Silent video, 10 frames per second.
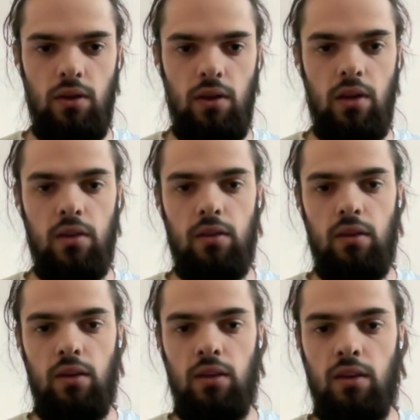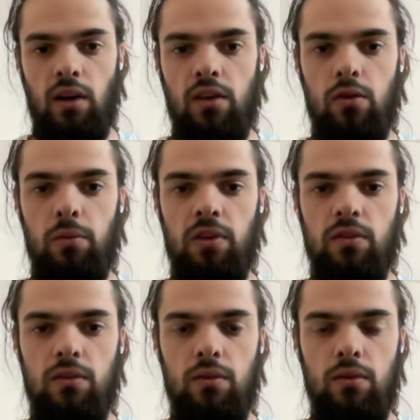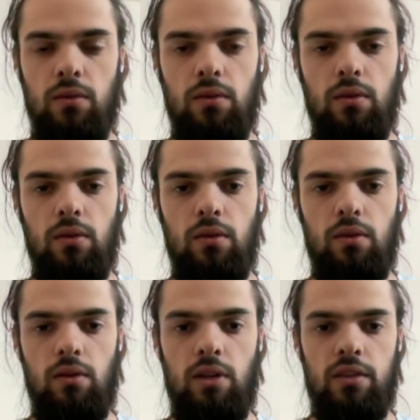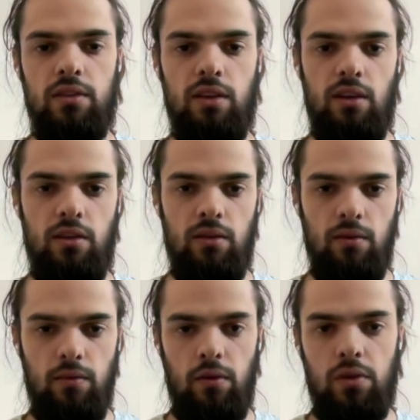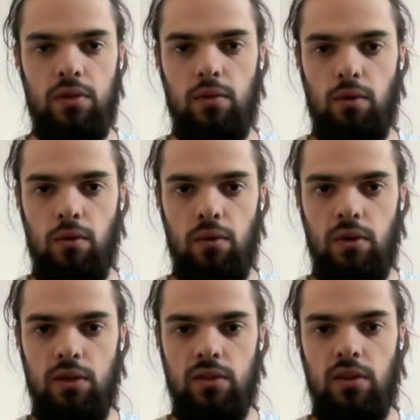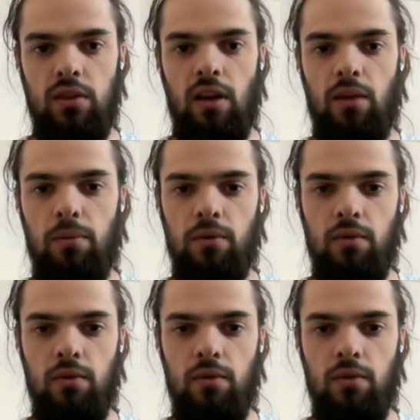And in the arguments, let's add, first of all, is type.